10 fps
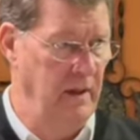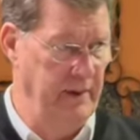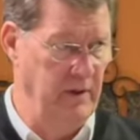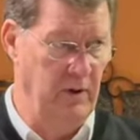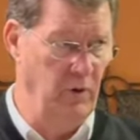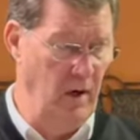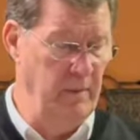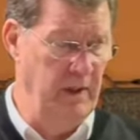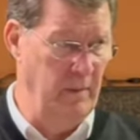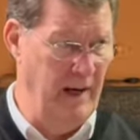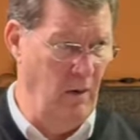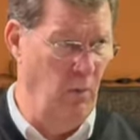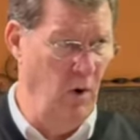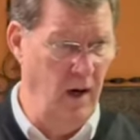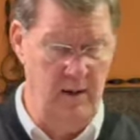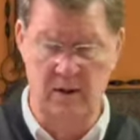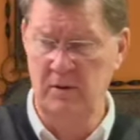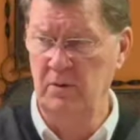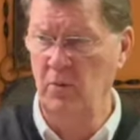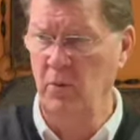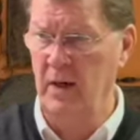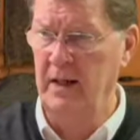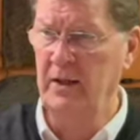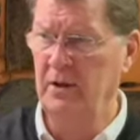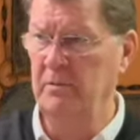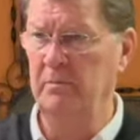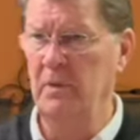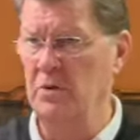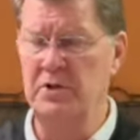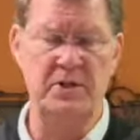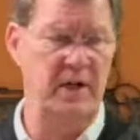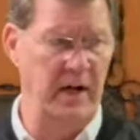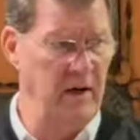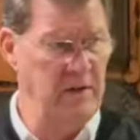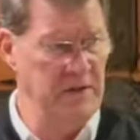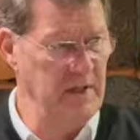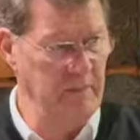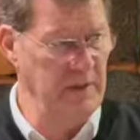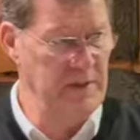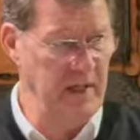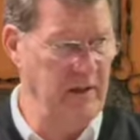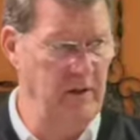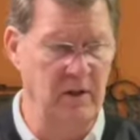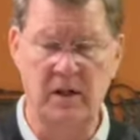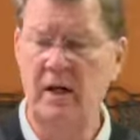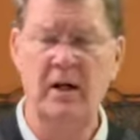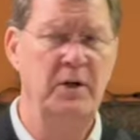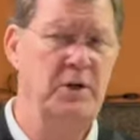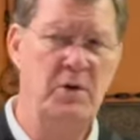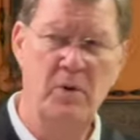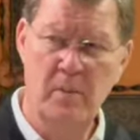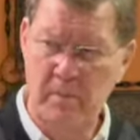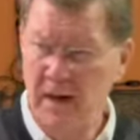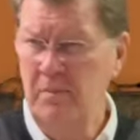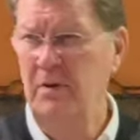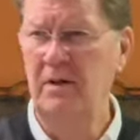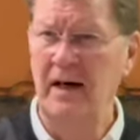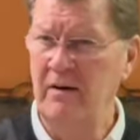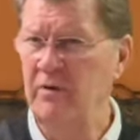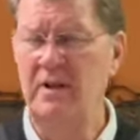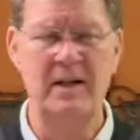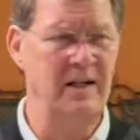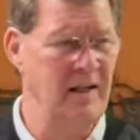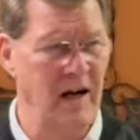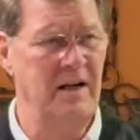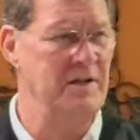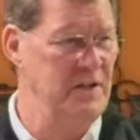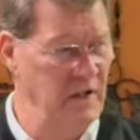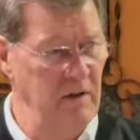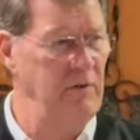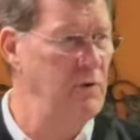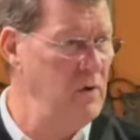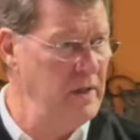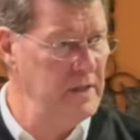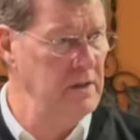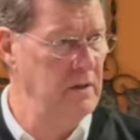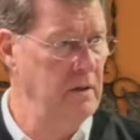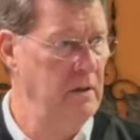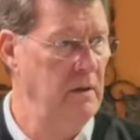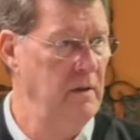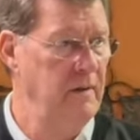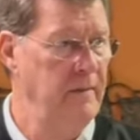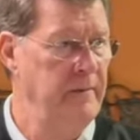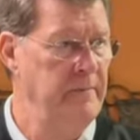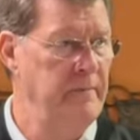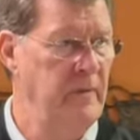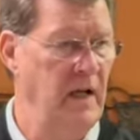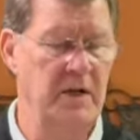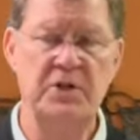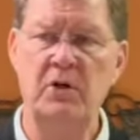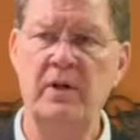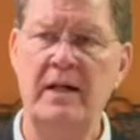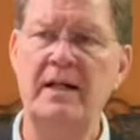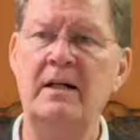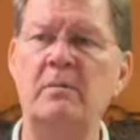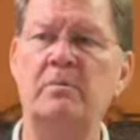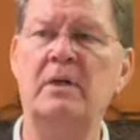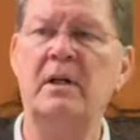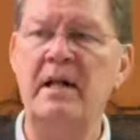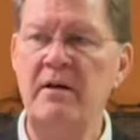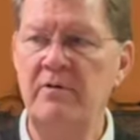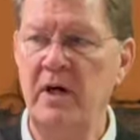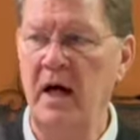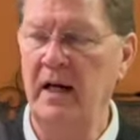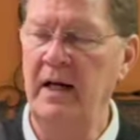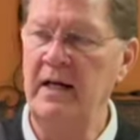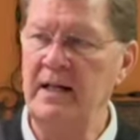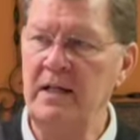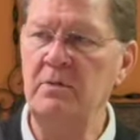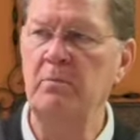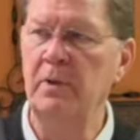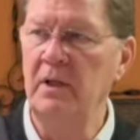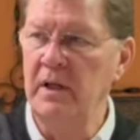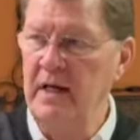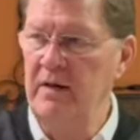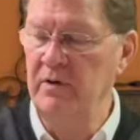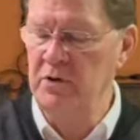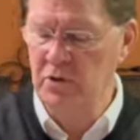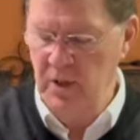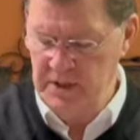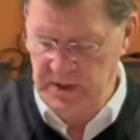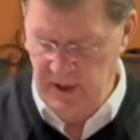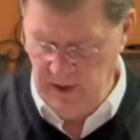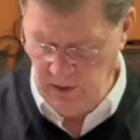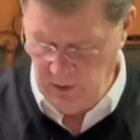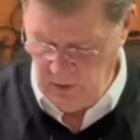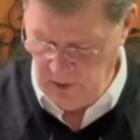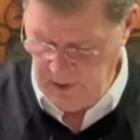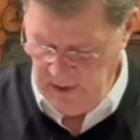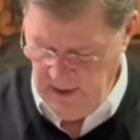I mean, they're grumbling about water. Why couldn't Moses and Aaron simply say, look, do you remember everything God has done for us? And so they didn't believe God. He didn't believe and trust in the Lord.